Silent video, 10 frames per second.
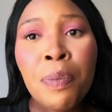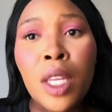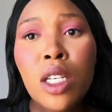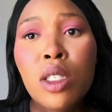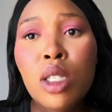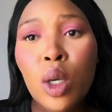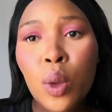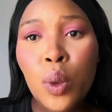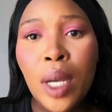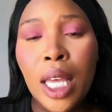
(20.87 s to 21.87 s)

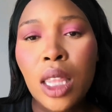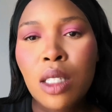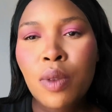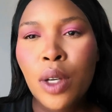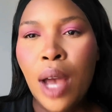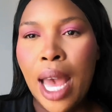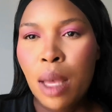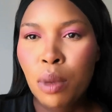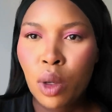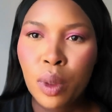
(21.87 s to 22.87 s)
So in this video, I
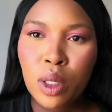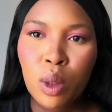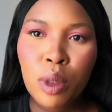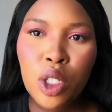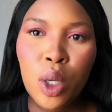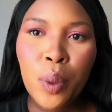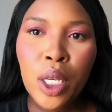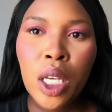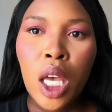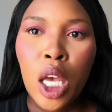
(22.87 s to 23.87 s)
am going to be
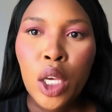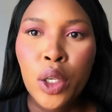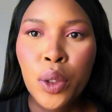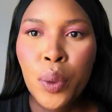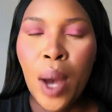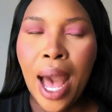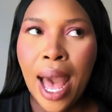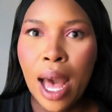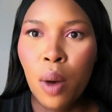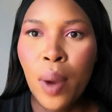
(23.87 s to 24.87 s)
showing you
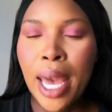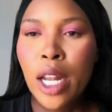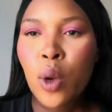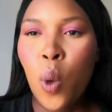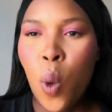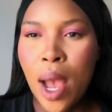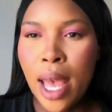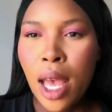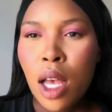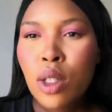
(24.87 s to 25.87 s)
how and where